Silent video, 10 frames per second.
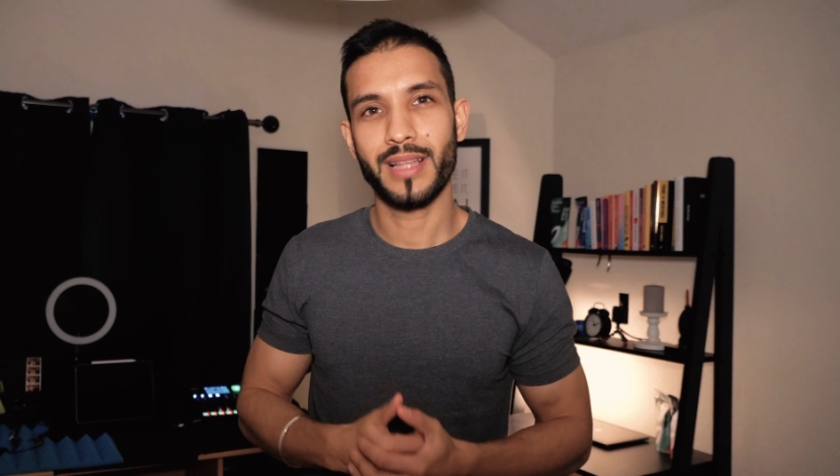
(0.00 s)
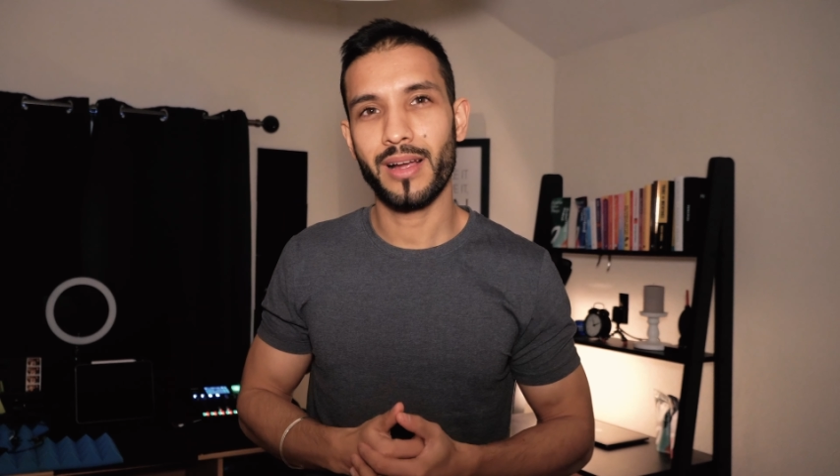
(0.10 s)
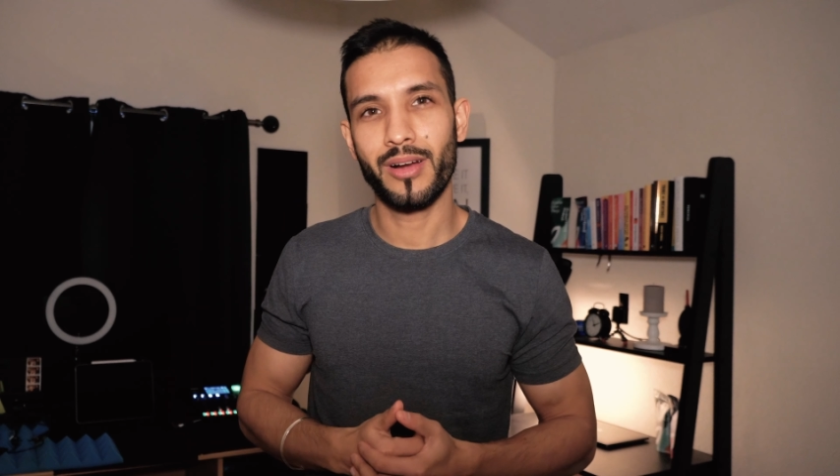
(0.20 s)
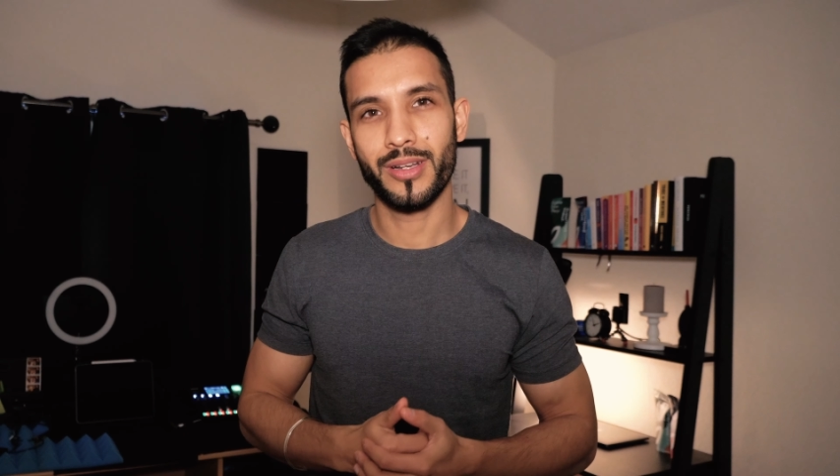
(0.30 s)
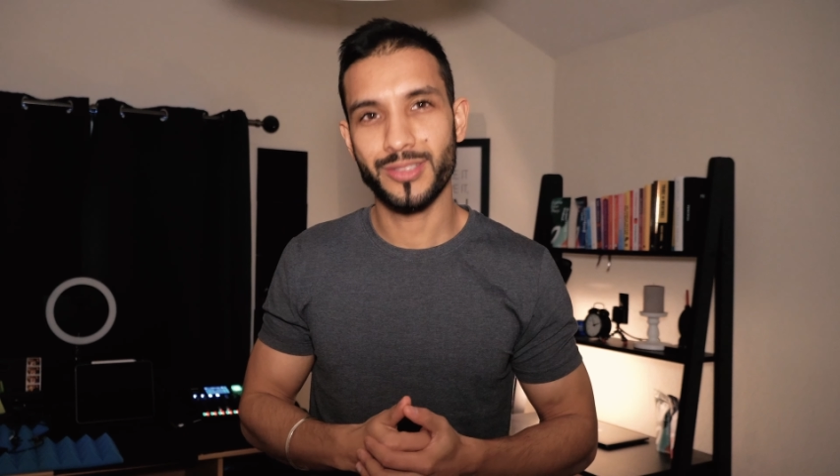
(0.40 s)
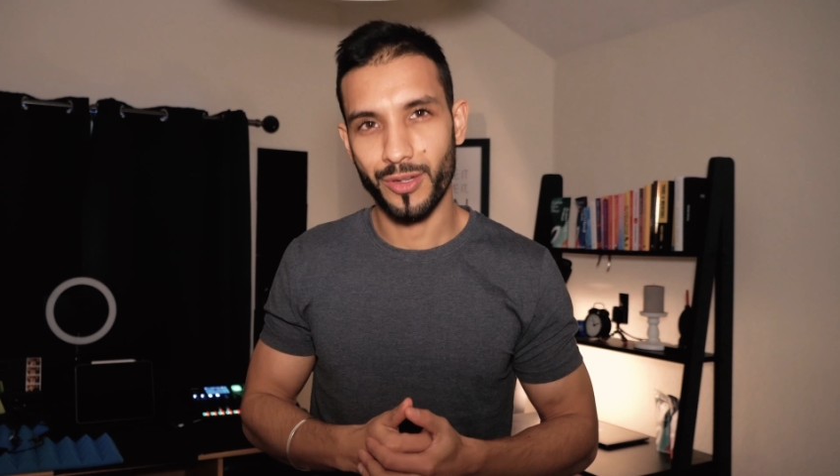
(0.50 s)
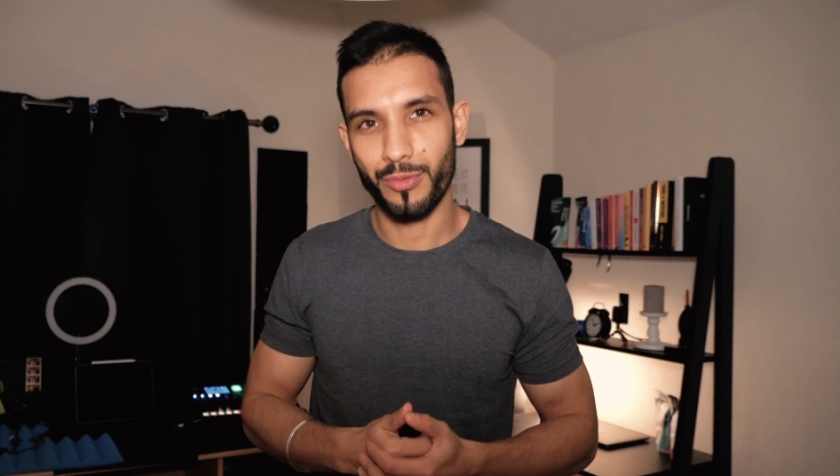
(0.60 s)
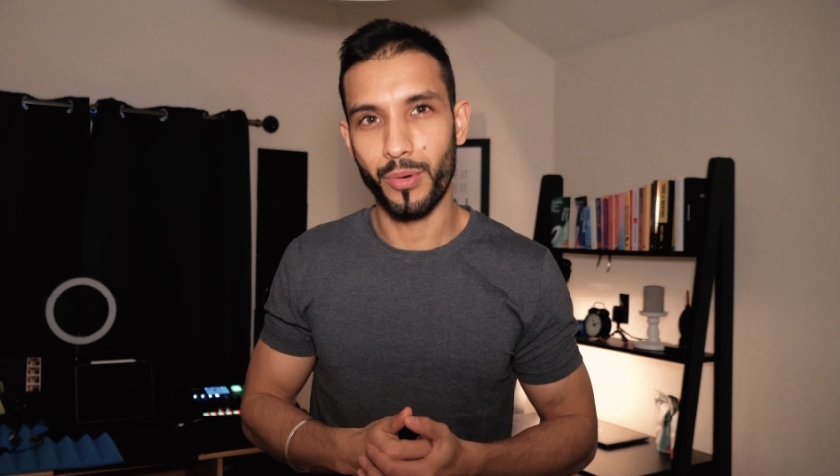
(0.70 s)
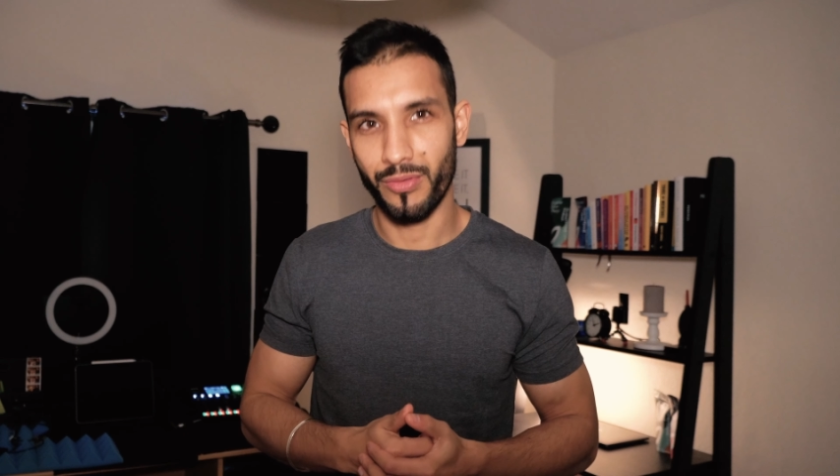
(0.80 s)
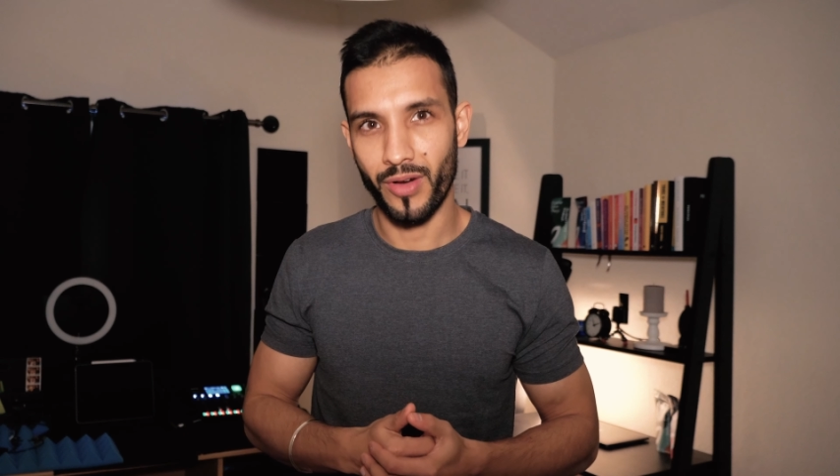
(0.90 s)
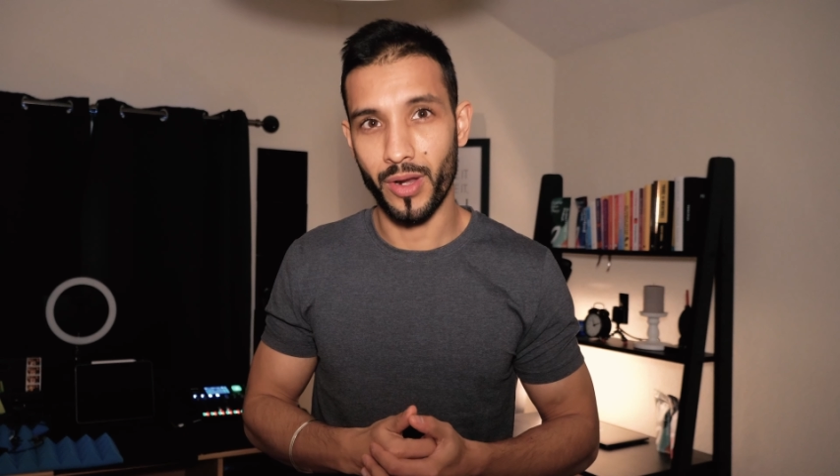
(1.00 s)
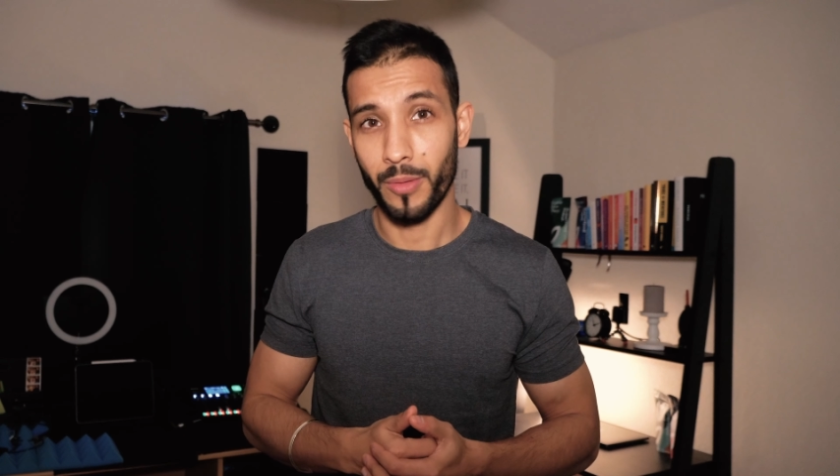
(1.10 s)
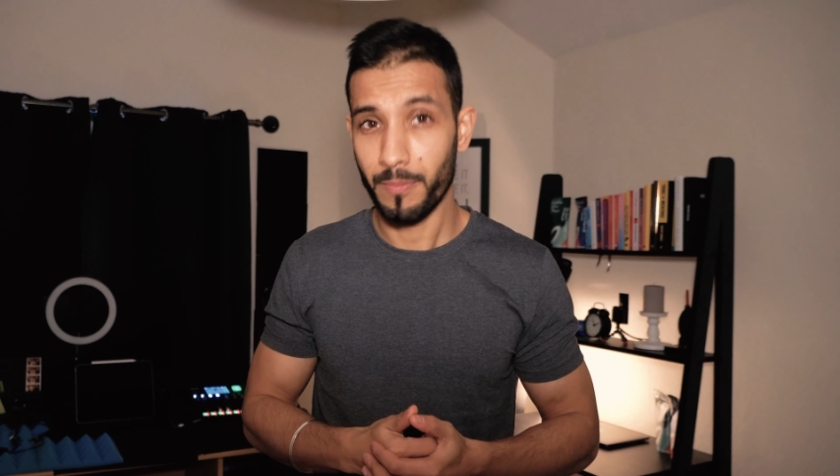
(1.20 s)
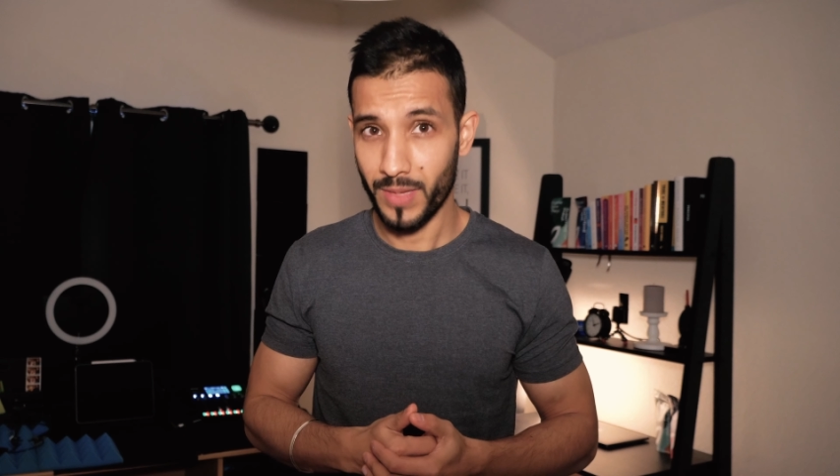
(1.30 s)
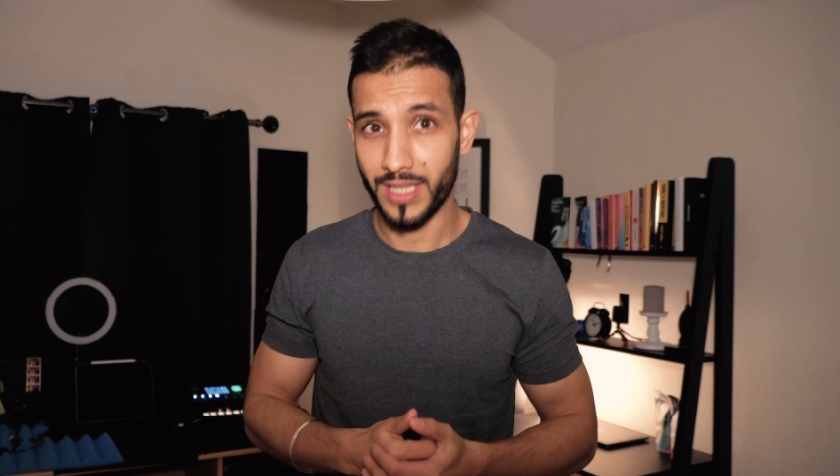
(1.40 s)
that kind of stuff will
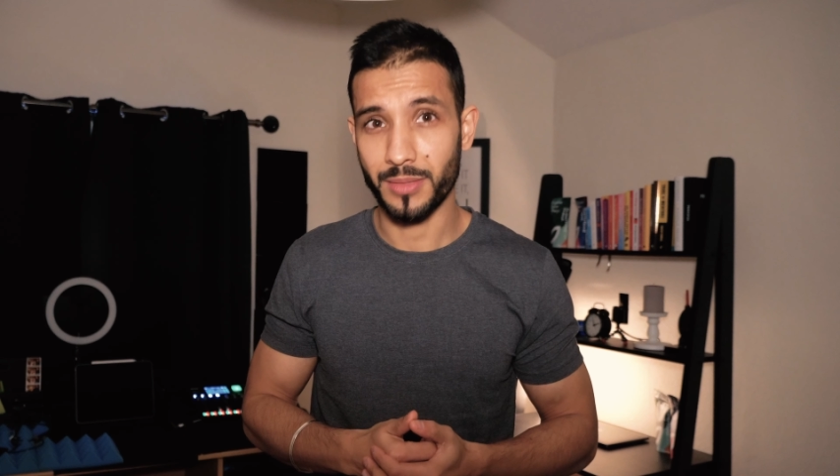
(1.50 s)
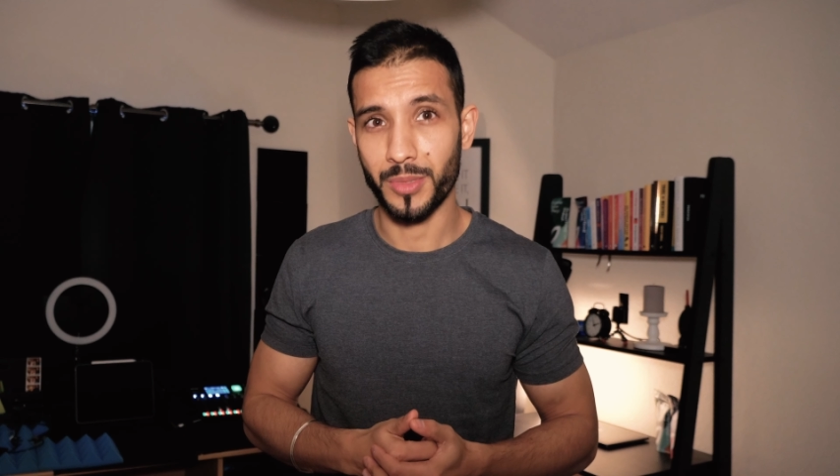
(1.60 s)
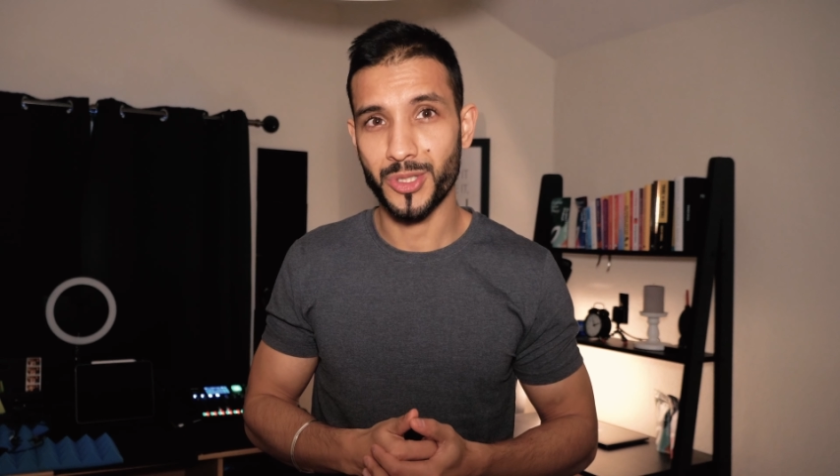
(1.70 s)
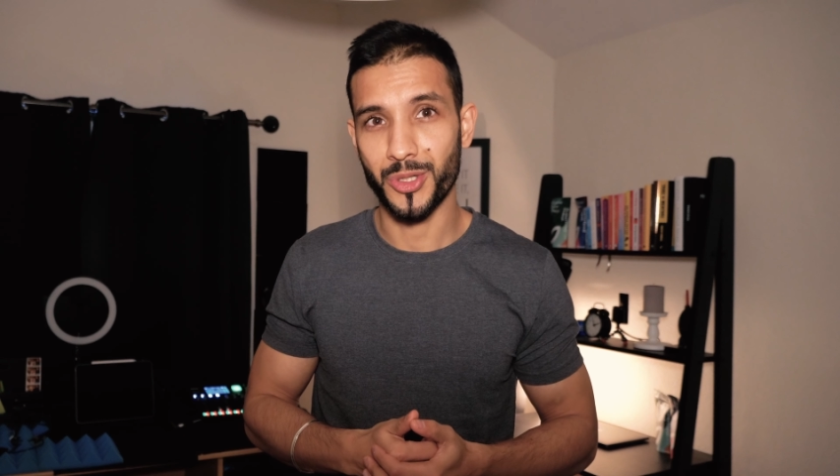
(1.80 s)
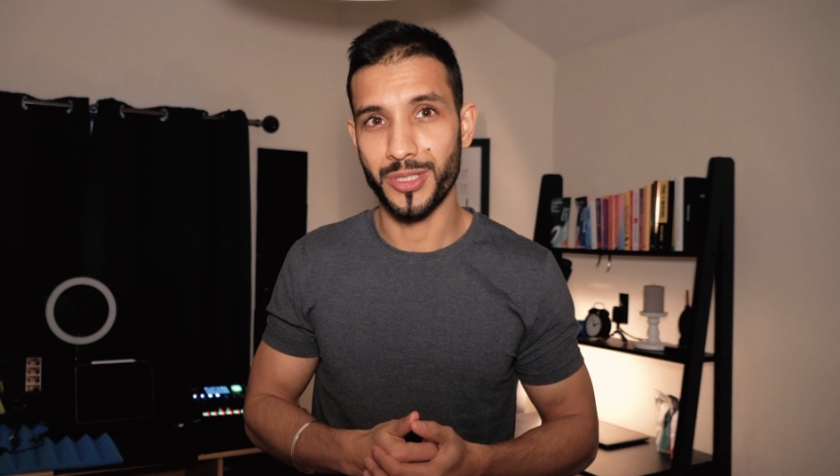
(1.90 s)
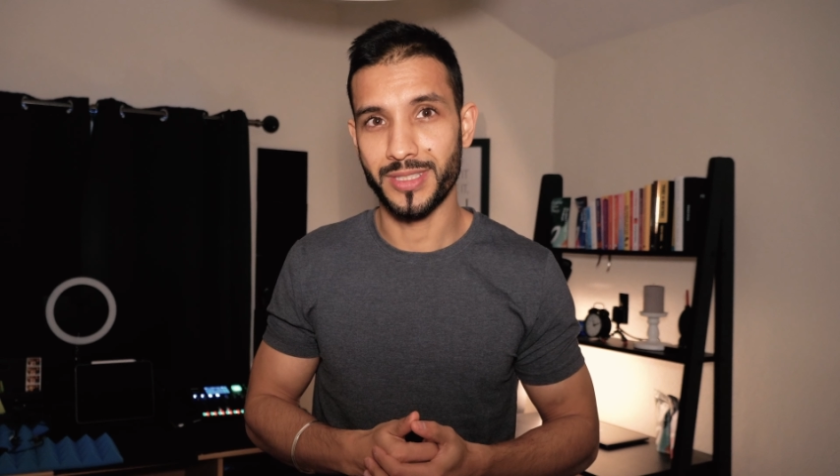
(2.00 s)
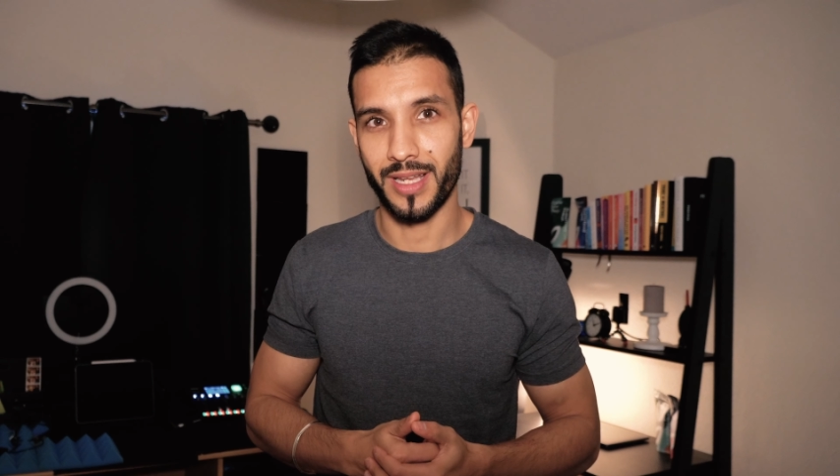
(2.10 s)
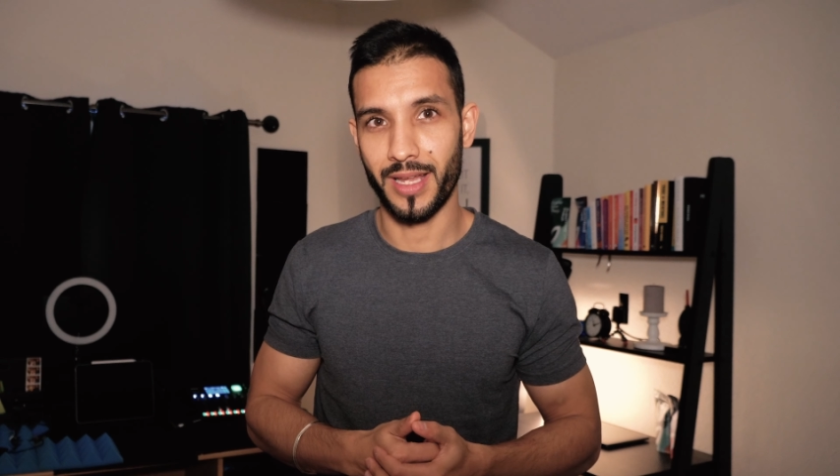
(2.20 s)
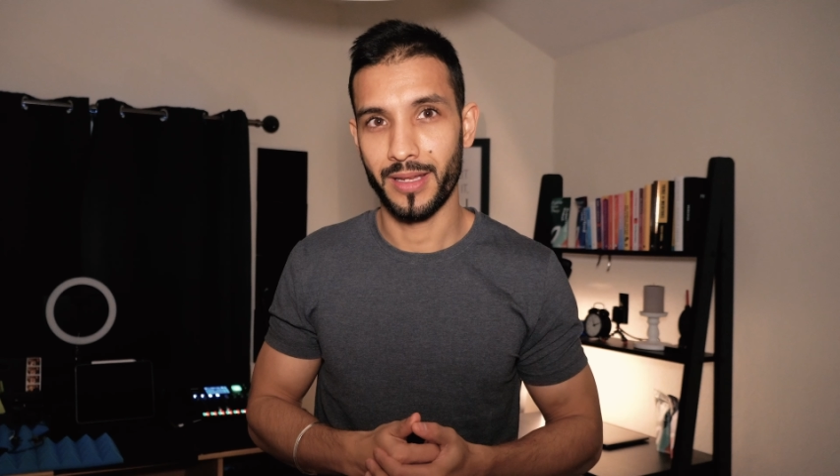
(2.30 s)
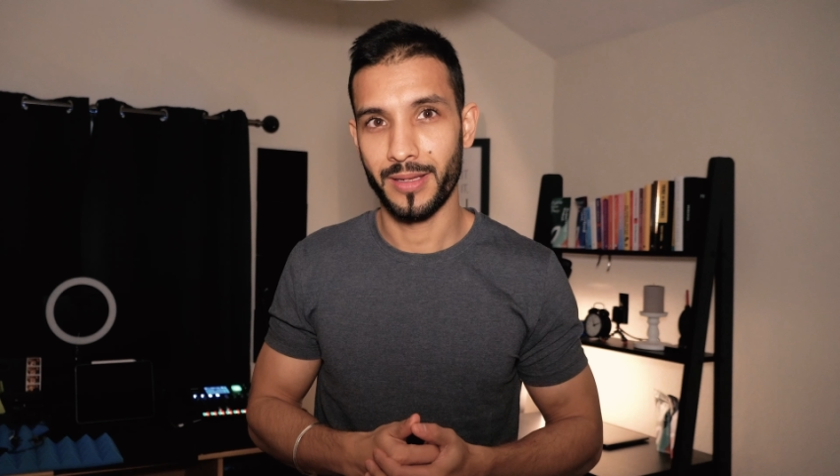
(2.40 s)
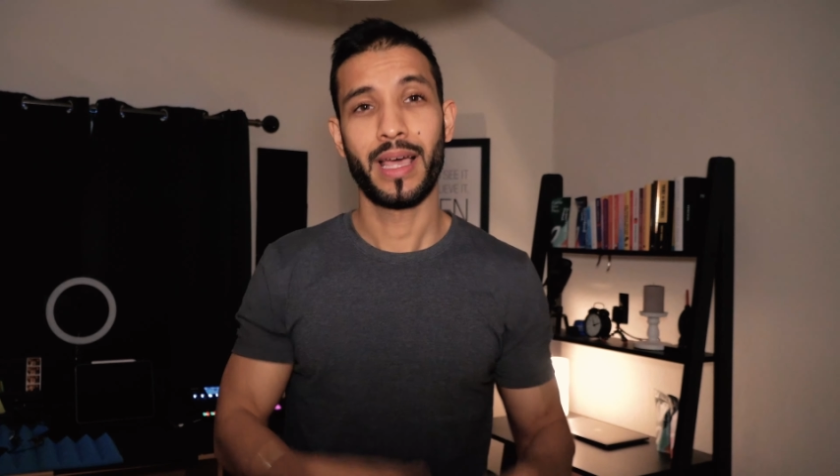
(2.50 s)
follow, as I'm going to show you today.